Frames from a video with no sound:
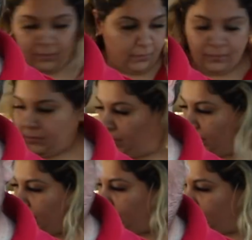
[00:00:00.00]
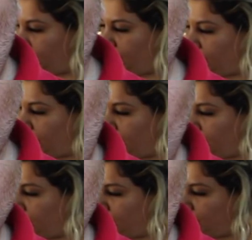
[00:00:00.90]

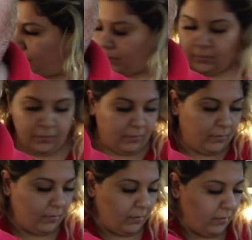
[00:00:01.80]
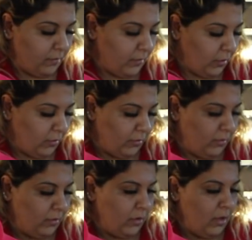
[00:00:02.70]

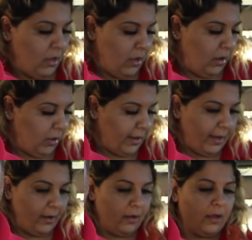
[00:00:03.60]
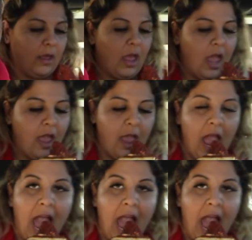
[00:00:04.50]
(silent)